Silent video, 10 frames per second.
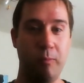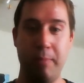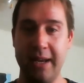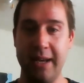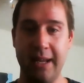
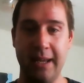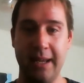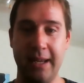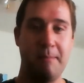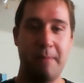
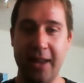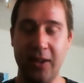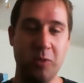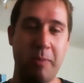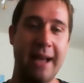bending
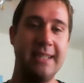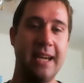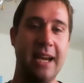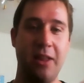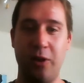panels back
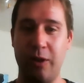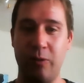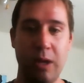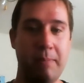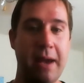together
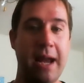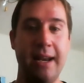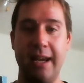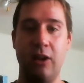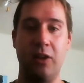and
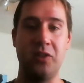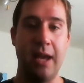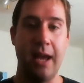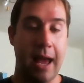repainting and all this.